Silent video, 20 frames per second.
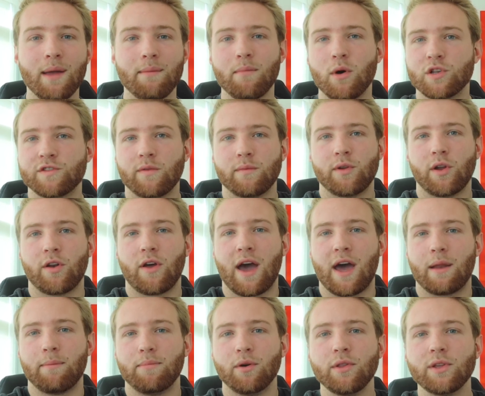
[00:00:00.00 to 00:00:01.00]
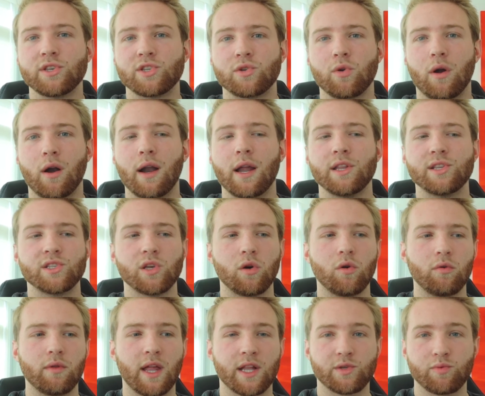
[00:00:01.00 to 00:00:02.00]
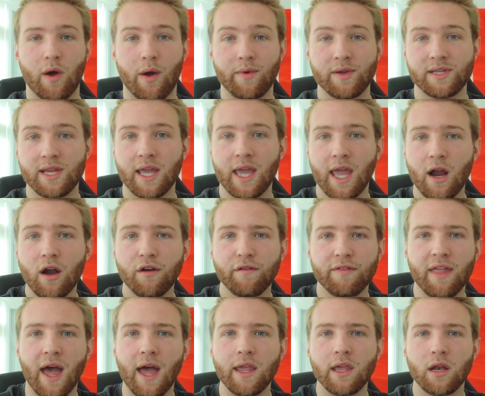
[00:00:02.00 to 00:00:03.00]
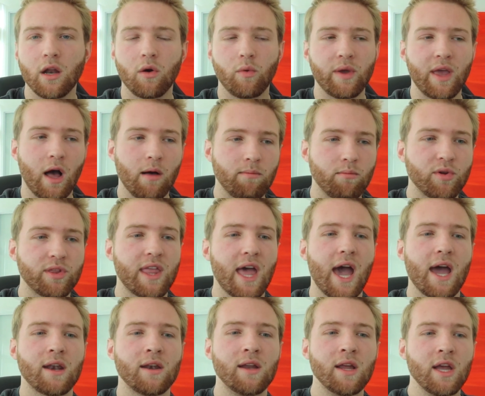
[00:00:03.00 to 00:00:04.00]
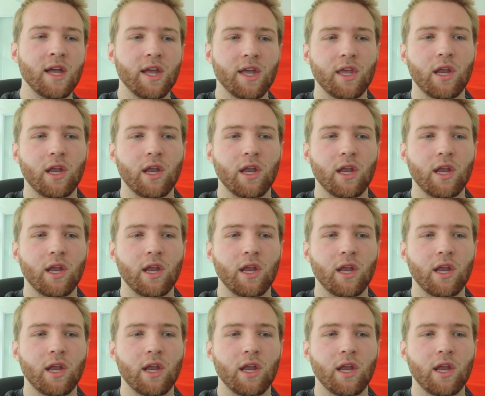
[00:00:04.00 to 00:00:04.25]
Most of them don't know how to build a store. And so that's why we take care of that. We help them with that.